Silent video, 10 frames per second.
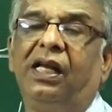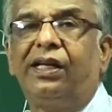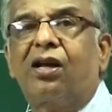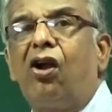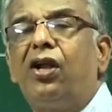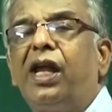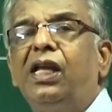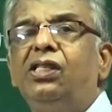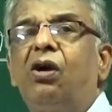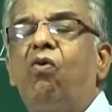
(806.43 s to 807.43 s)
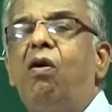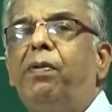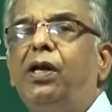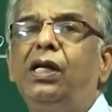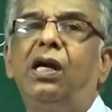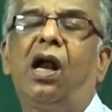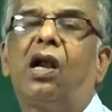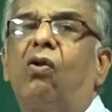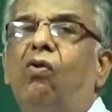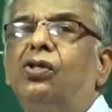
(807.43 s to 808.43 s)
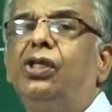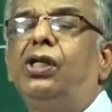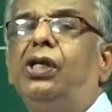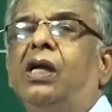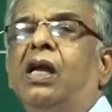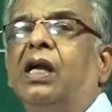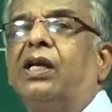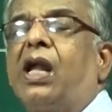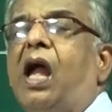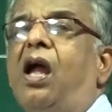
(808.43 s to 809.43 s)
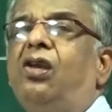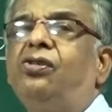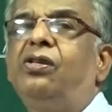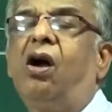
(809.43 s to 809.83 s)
It contains the opening and closing cash